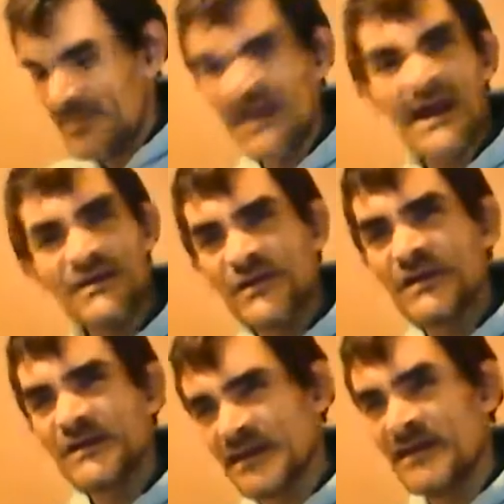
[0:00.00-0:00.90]
But yeah, I try
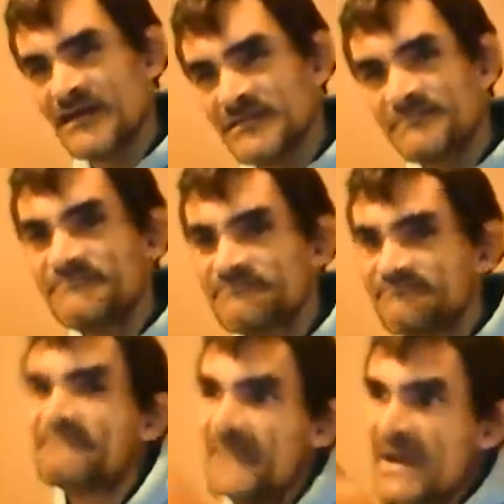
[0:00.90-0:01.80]
to get
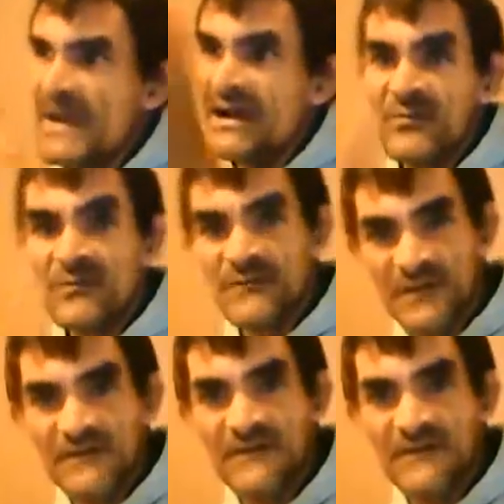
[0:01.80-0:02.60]
the animals